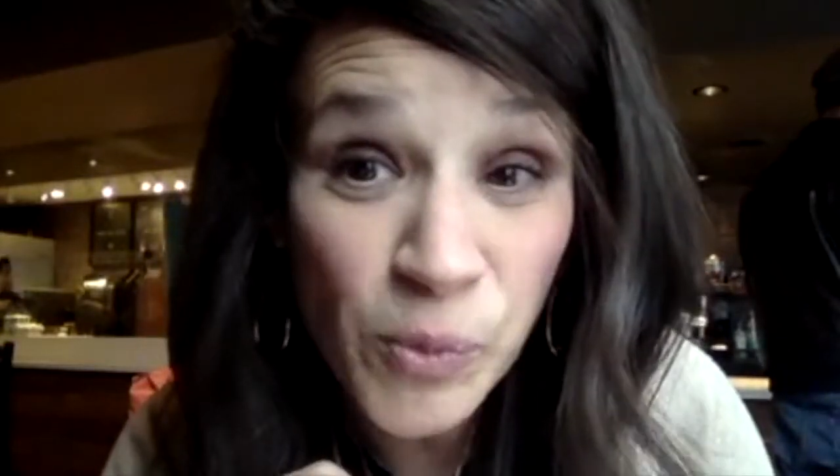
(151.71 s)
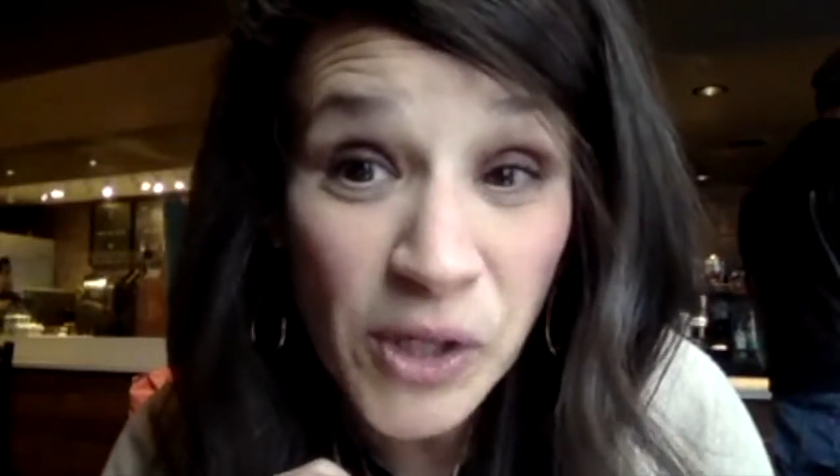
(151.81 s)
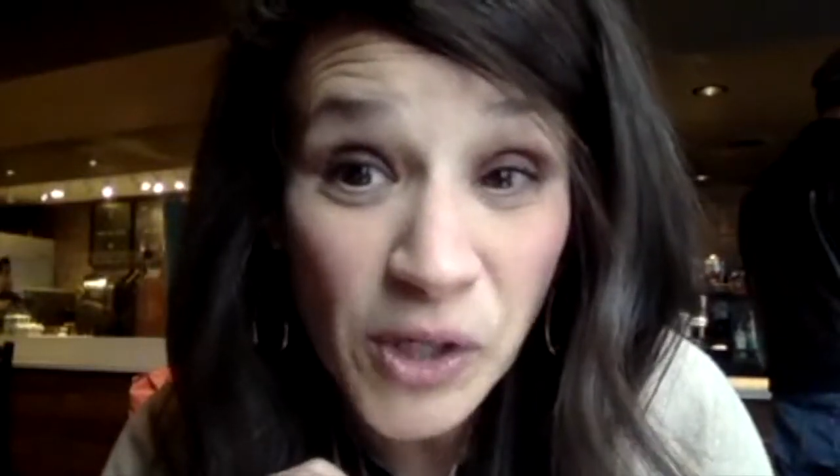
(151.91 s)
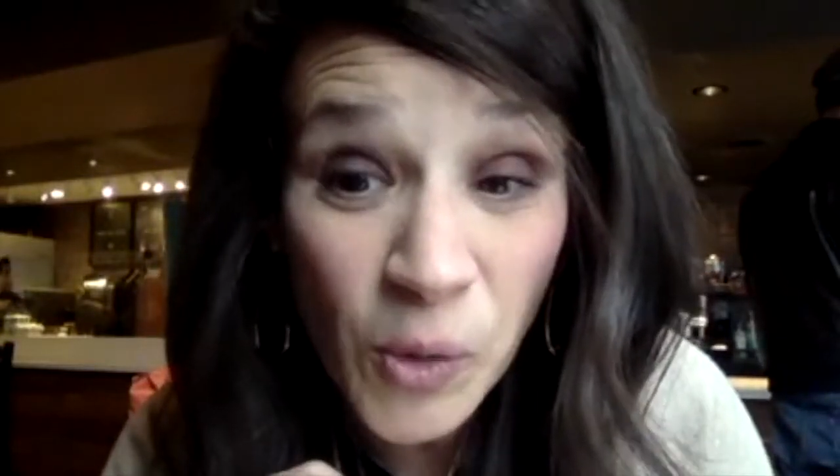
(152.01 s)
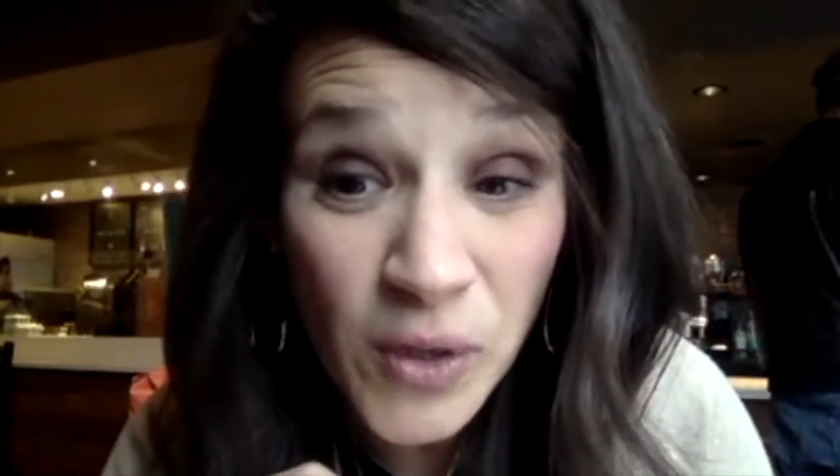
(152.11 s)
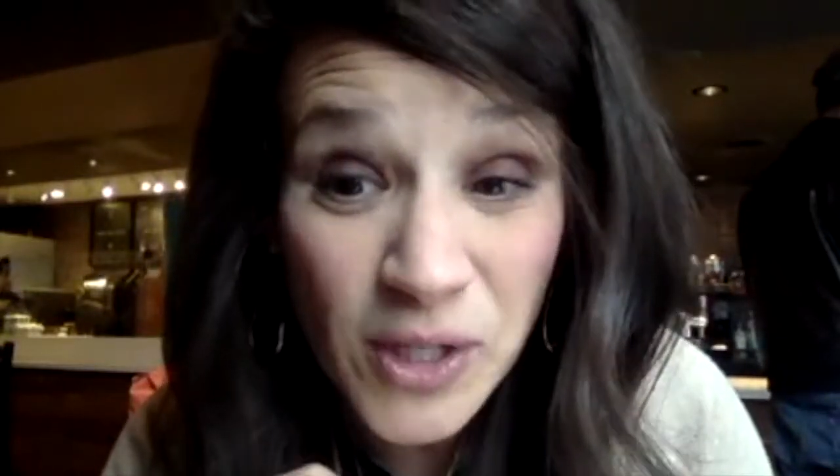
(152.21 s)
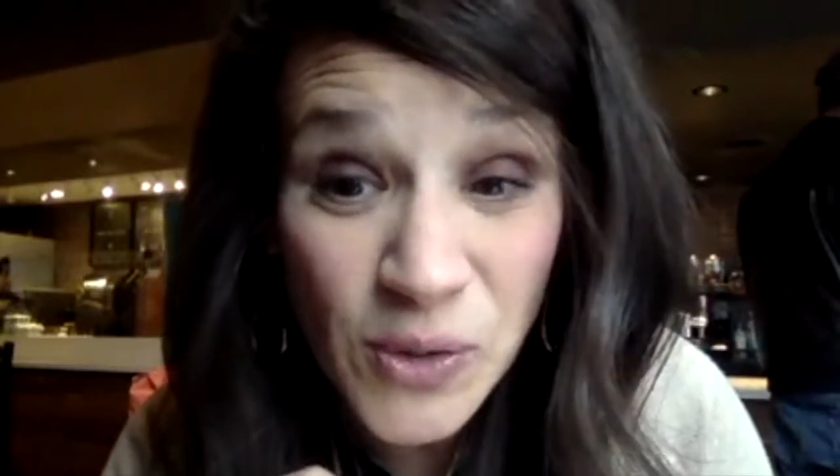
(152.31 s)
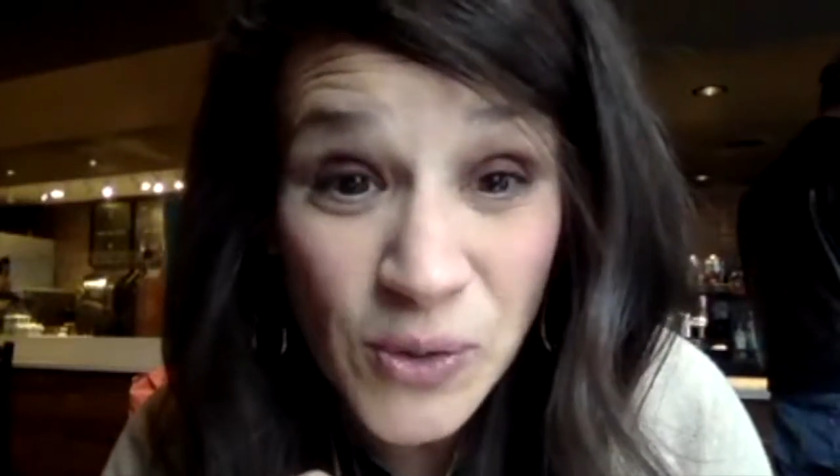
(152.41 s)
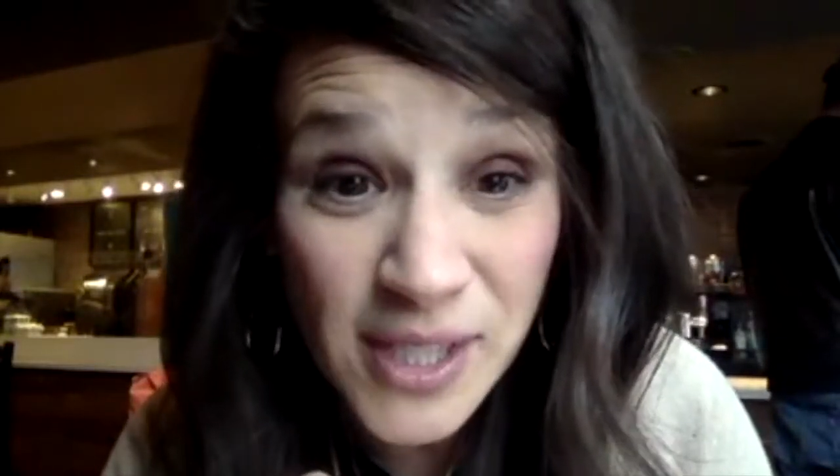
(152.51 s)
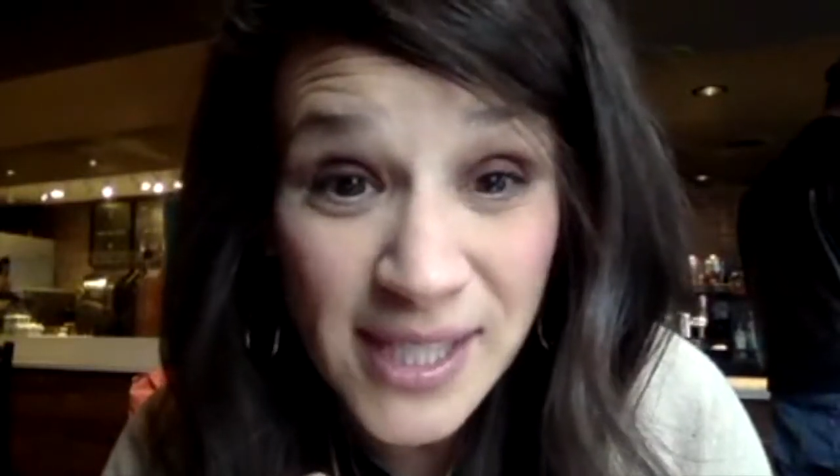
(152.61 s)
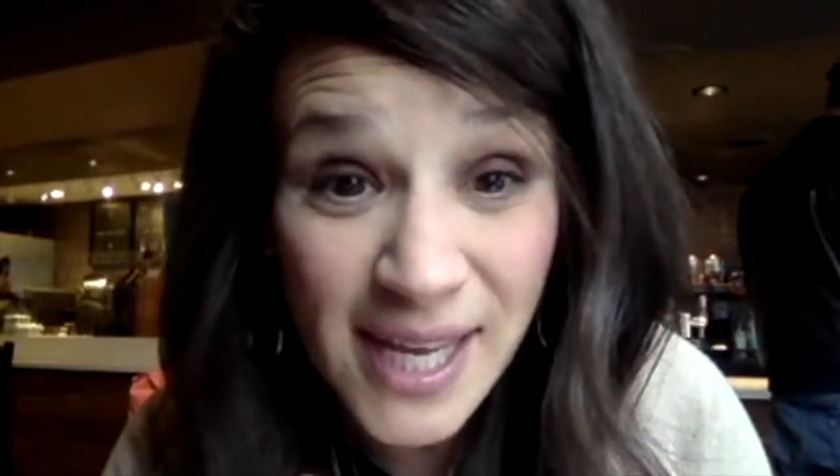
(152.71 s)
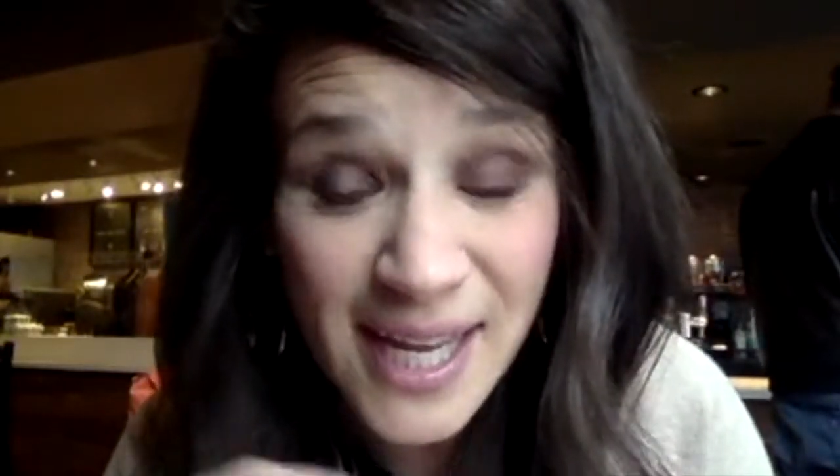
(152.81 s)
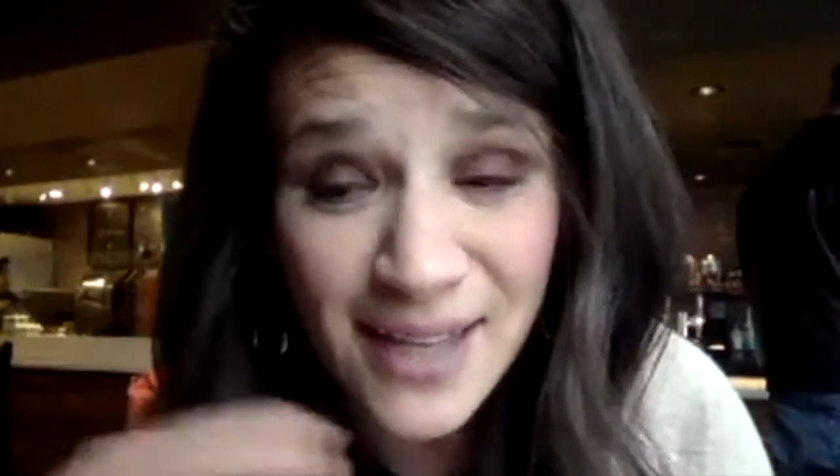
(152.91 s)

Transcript: we are going to today,